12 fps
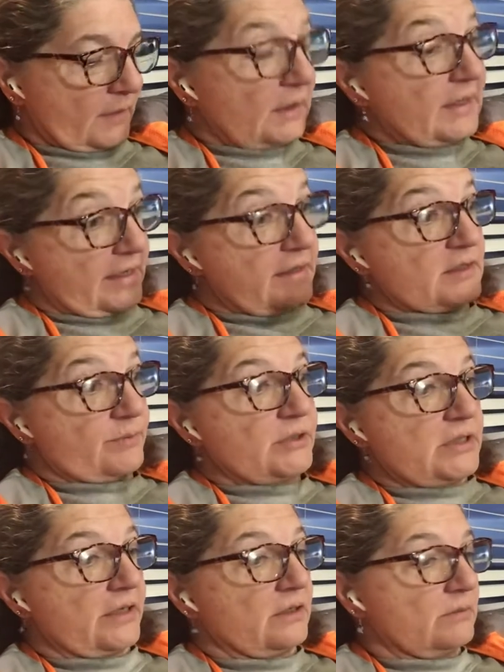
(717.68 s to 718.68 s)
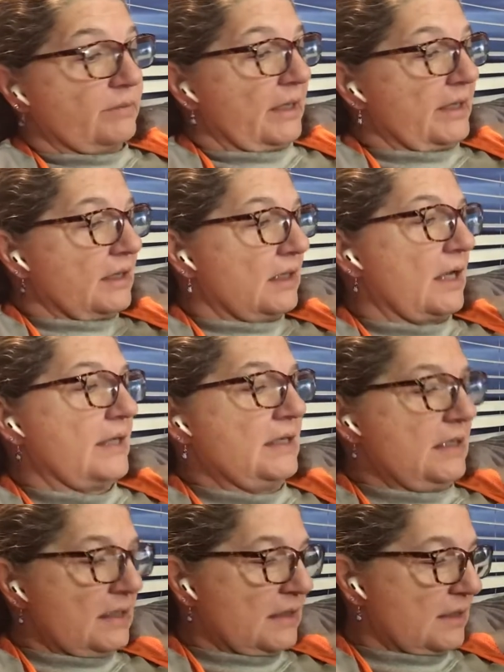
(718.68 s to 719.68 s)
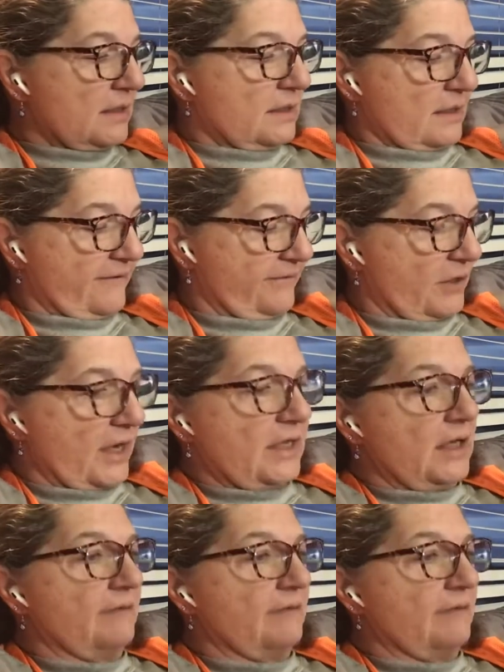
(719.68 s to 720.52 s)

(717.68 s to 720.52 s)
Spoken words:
like this particular blanket, I needed a variety